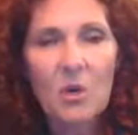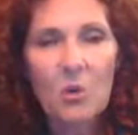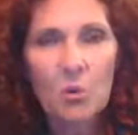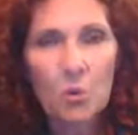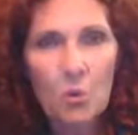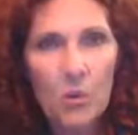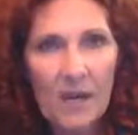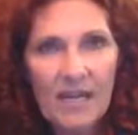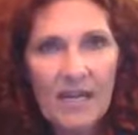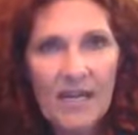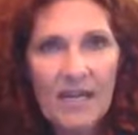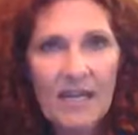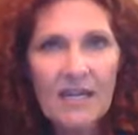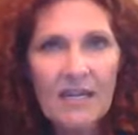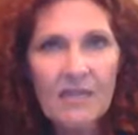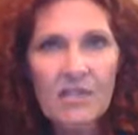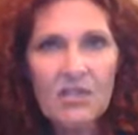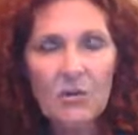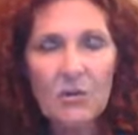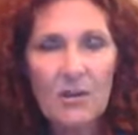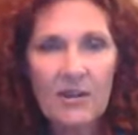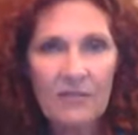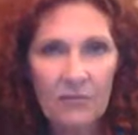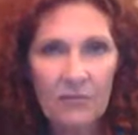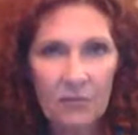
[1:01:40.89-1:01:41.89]
We need
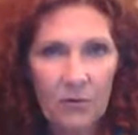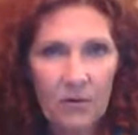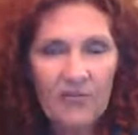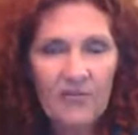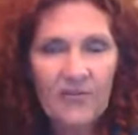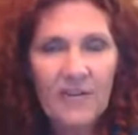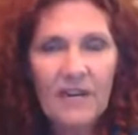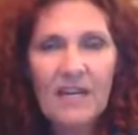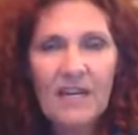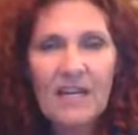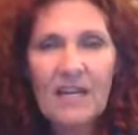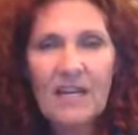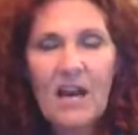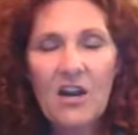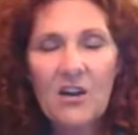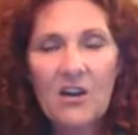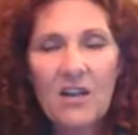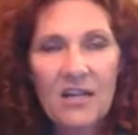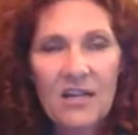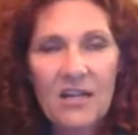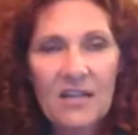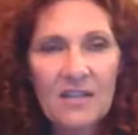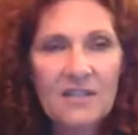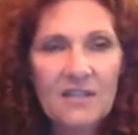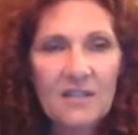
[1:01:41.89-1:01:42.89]
to, if we're feeding our
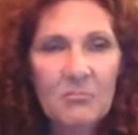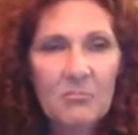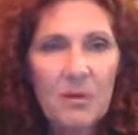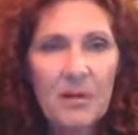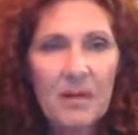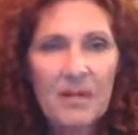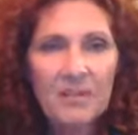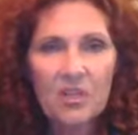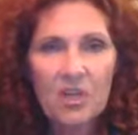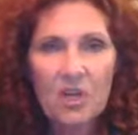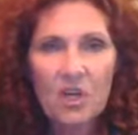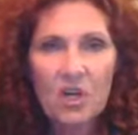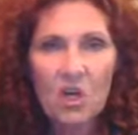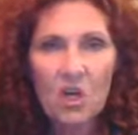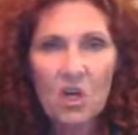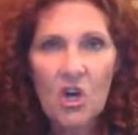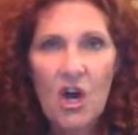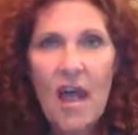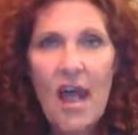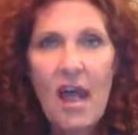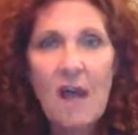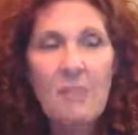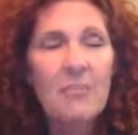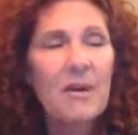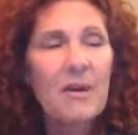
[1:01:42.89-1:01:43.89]
kids a bunch of
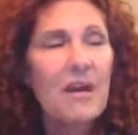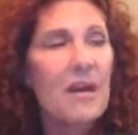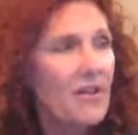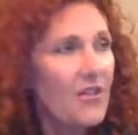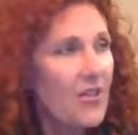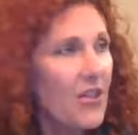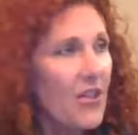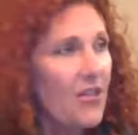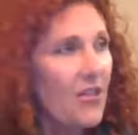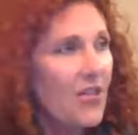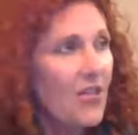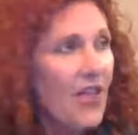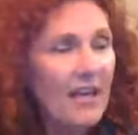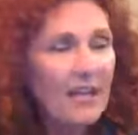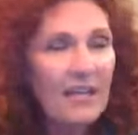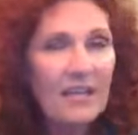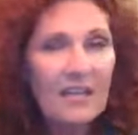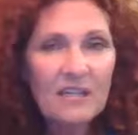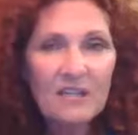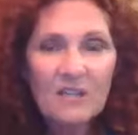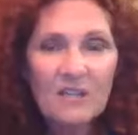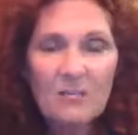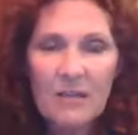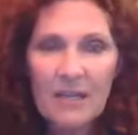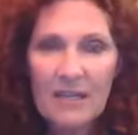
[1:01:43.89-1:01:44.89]
crap, then they
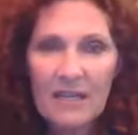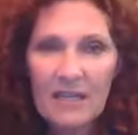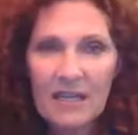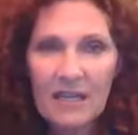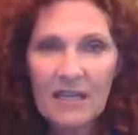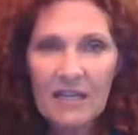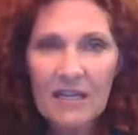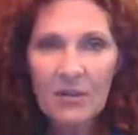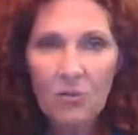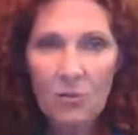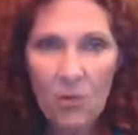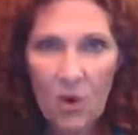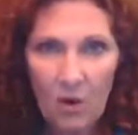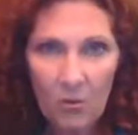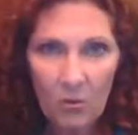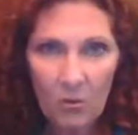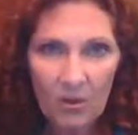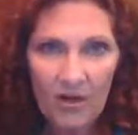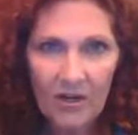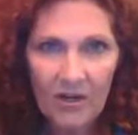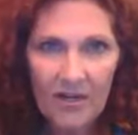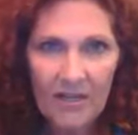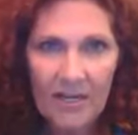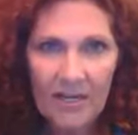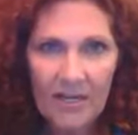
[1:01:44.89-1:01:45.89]
need to be eating what
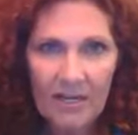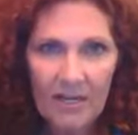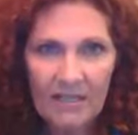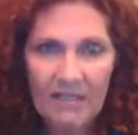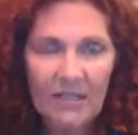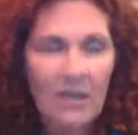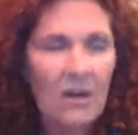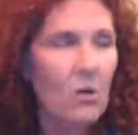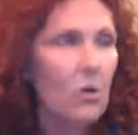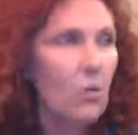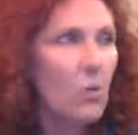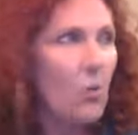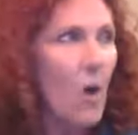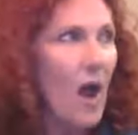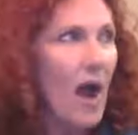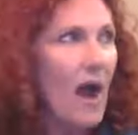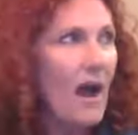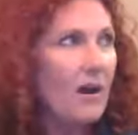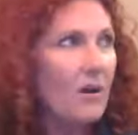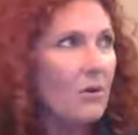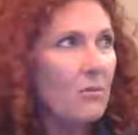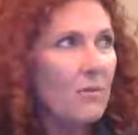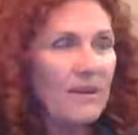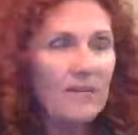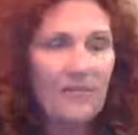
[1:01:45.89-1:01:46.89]
we're eating. Why
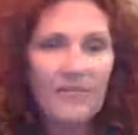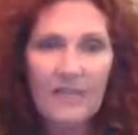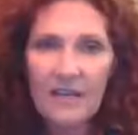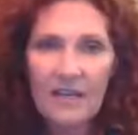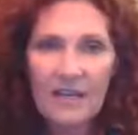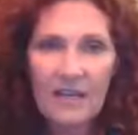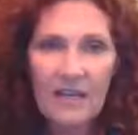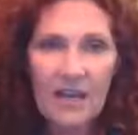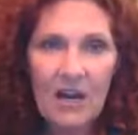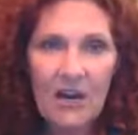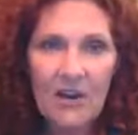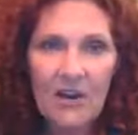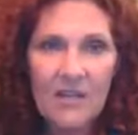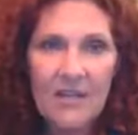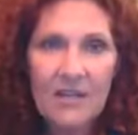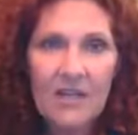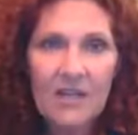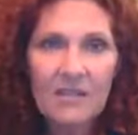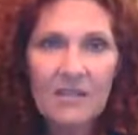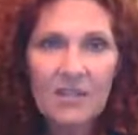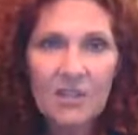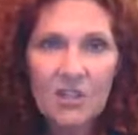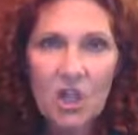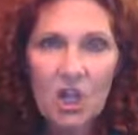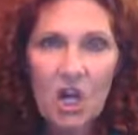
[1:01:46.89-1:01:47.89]
are we feeding our
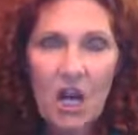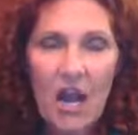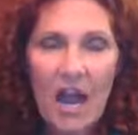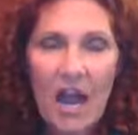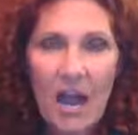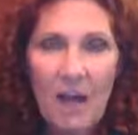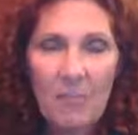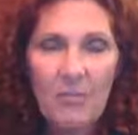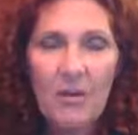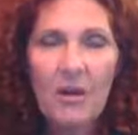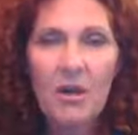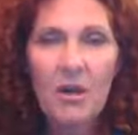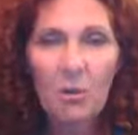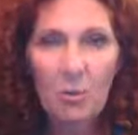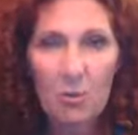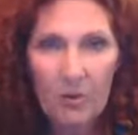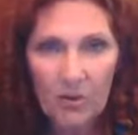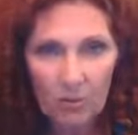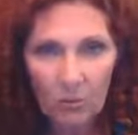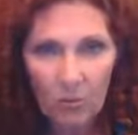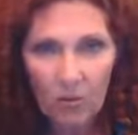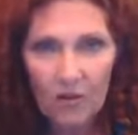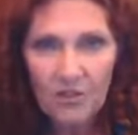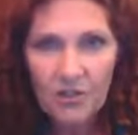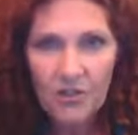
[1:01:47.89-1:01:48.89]
kids crap
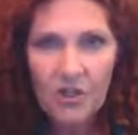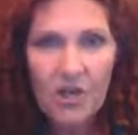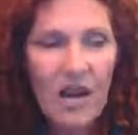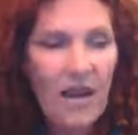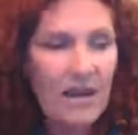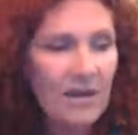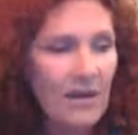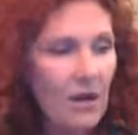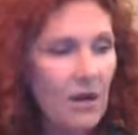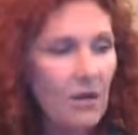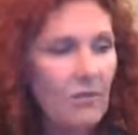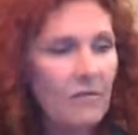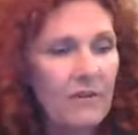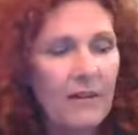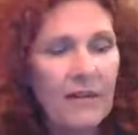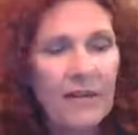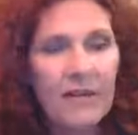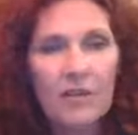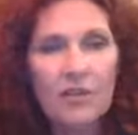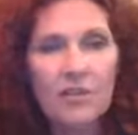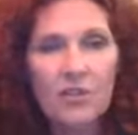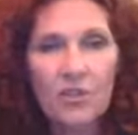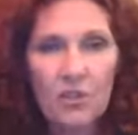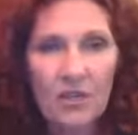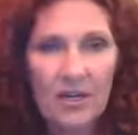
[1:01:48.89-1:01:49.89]
when we're trying to over
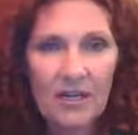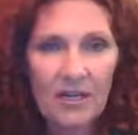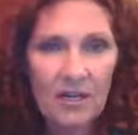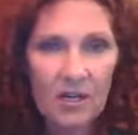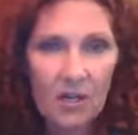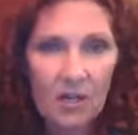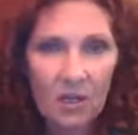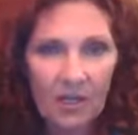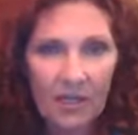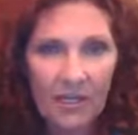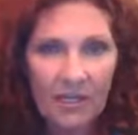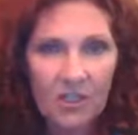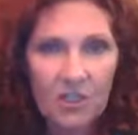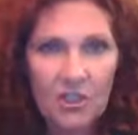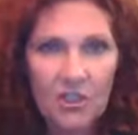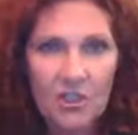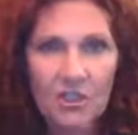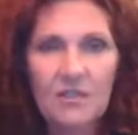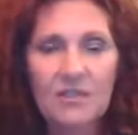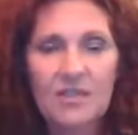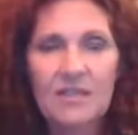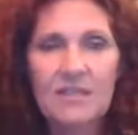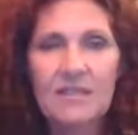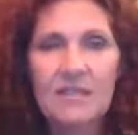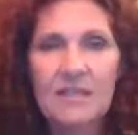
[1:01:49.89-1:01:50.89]
here drink green
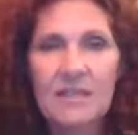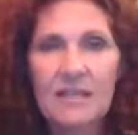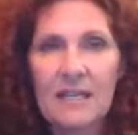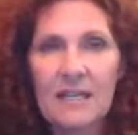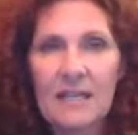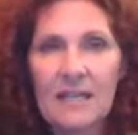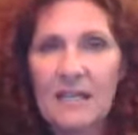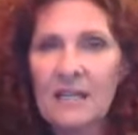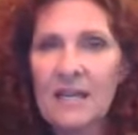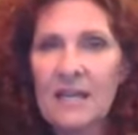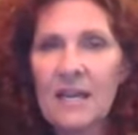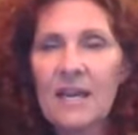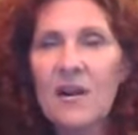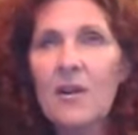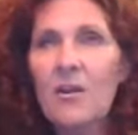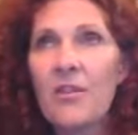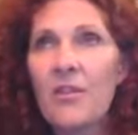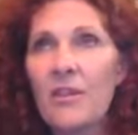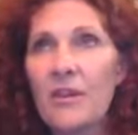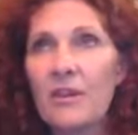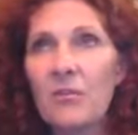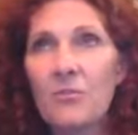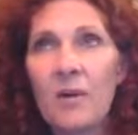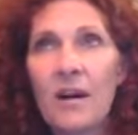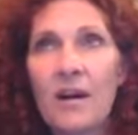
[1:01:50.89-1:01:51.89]
juices and eat
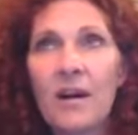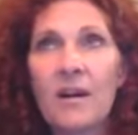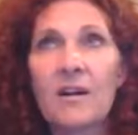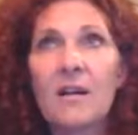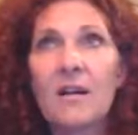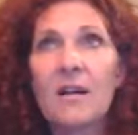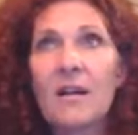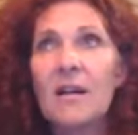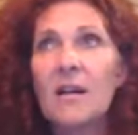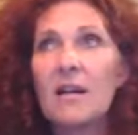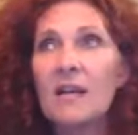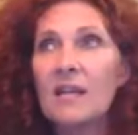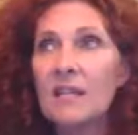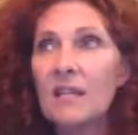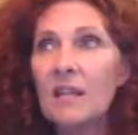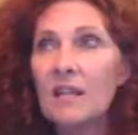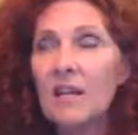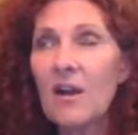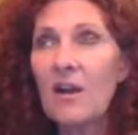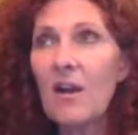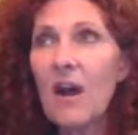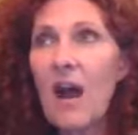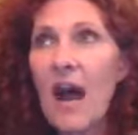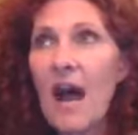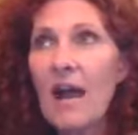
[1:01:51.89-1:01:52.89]
healthy? Well, you
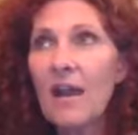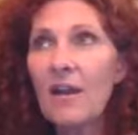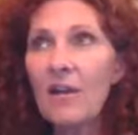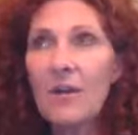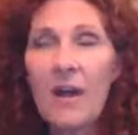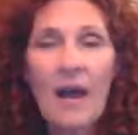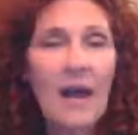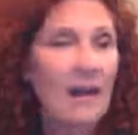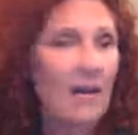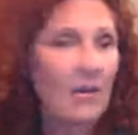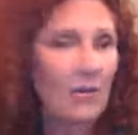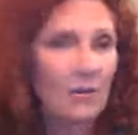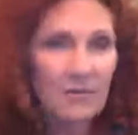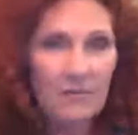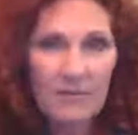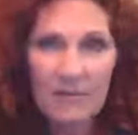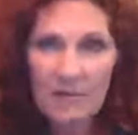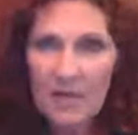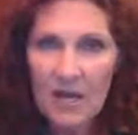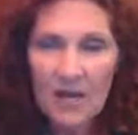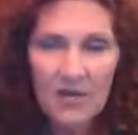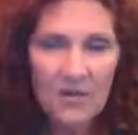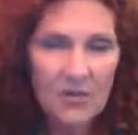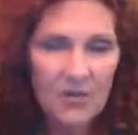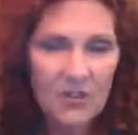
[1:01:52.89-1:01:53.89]
know, I don't, I don't
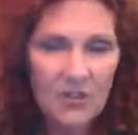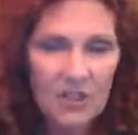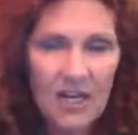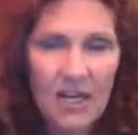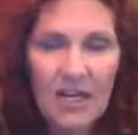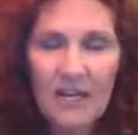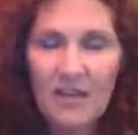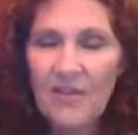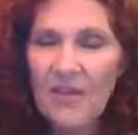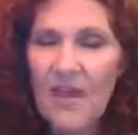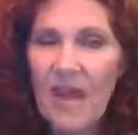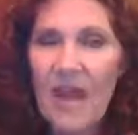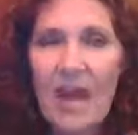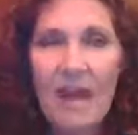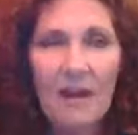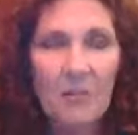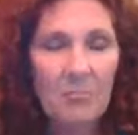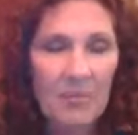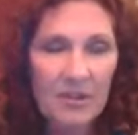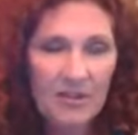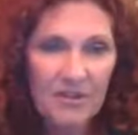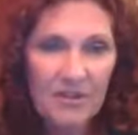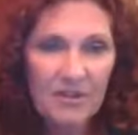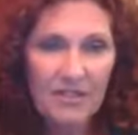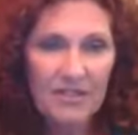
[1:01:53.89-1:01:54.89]
understand that.
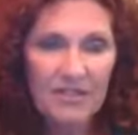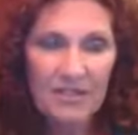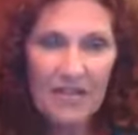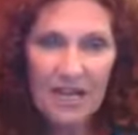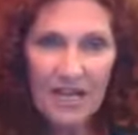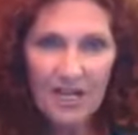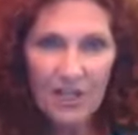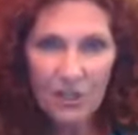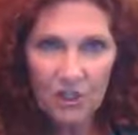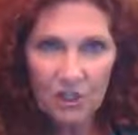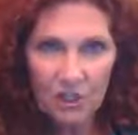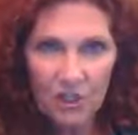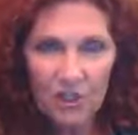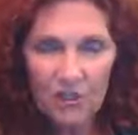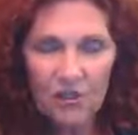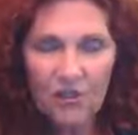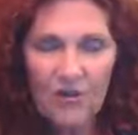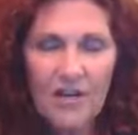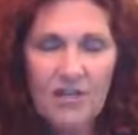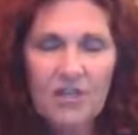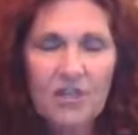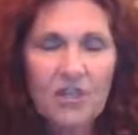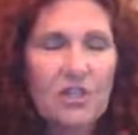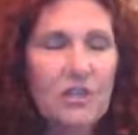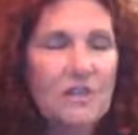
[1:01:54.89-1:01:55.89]
But this next
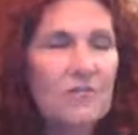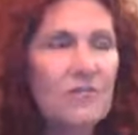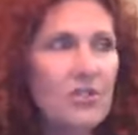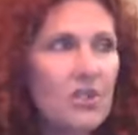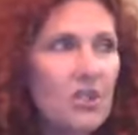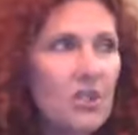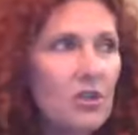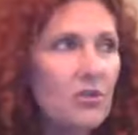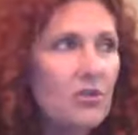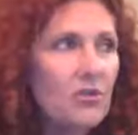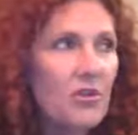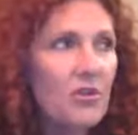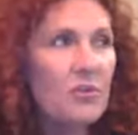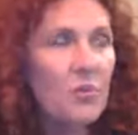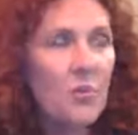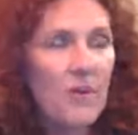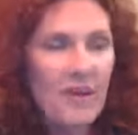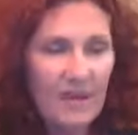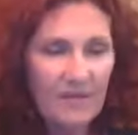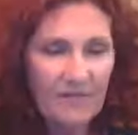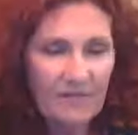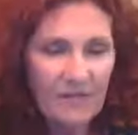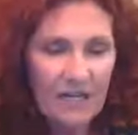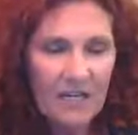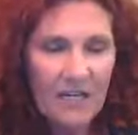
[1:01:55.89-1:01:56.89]
generation of children,
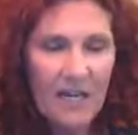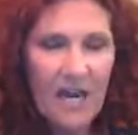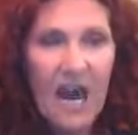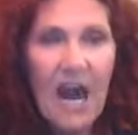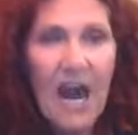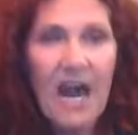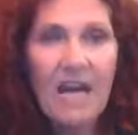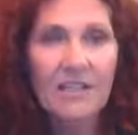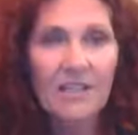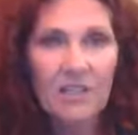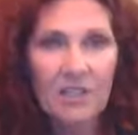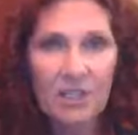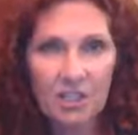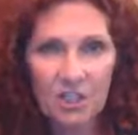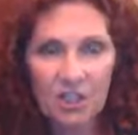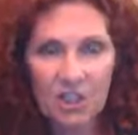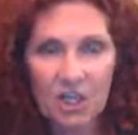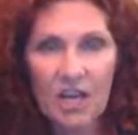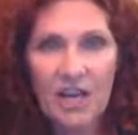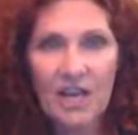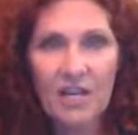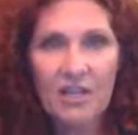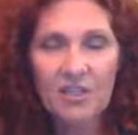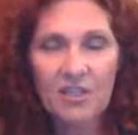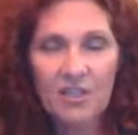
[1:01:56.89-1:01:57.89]
we have got to
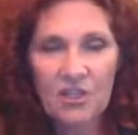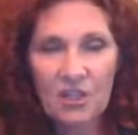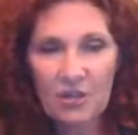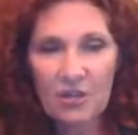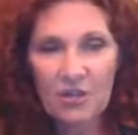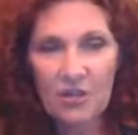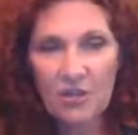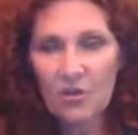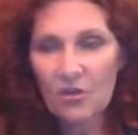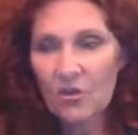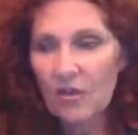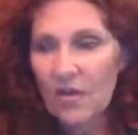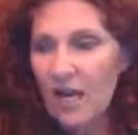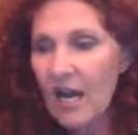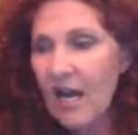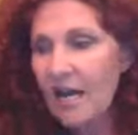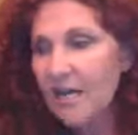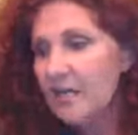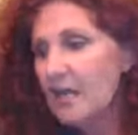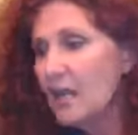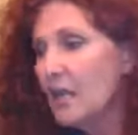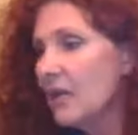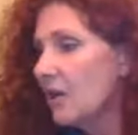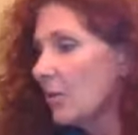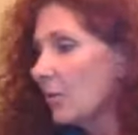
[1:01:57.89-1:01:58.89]
change their little gut.